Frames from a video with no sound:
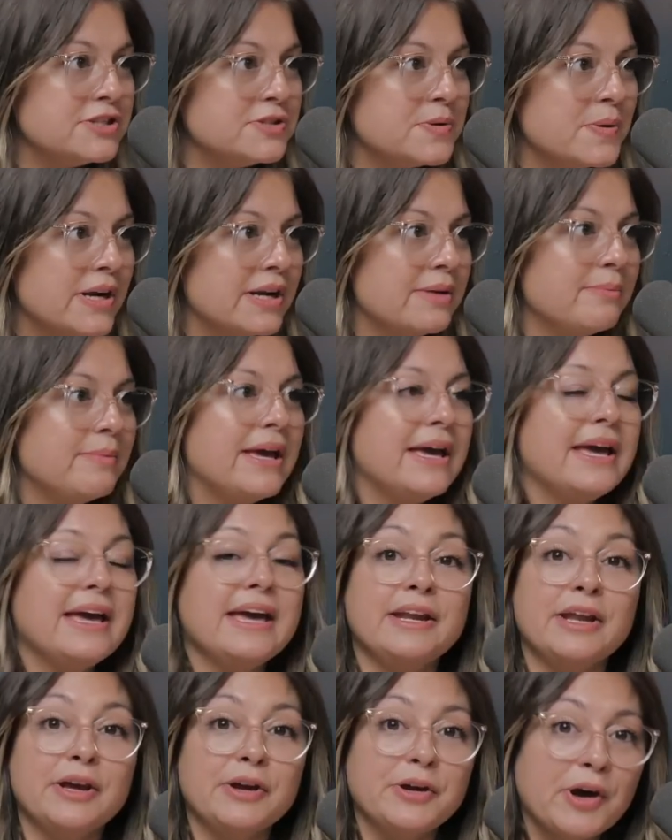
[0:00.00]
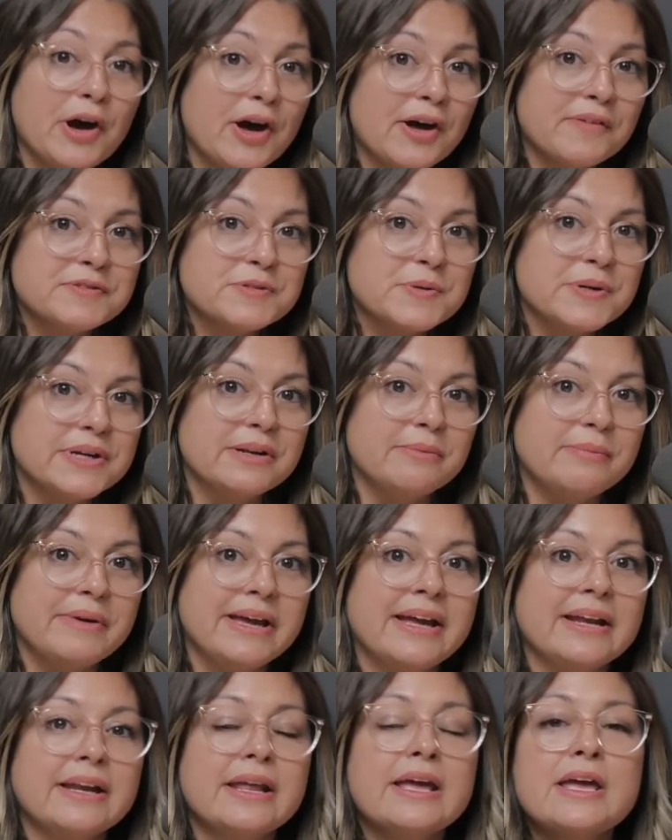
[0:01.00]
tournament and a golf
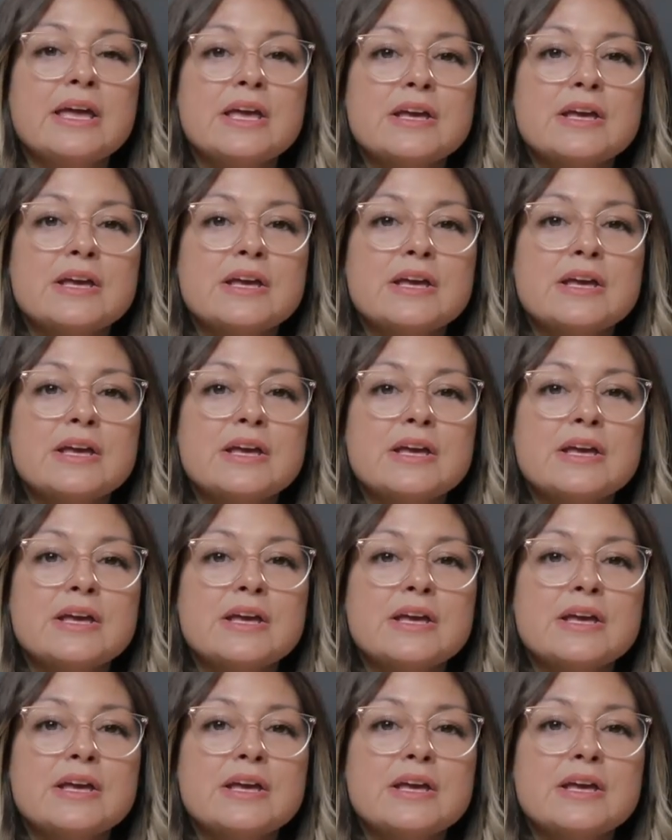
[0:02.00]
tournament.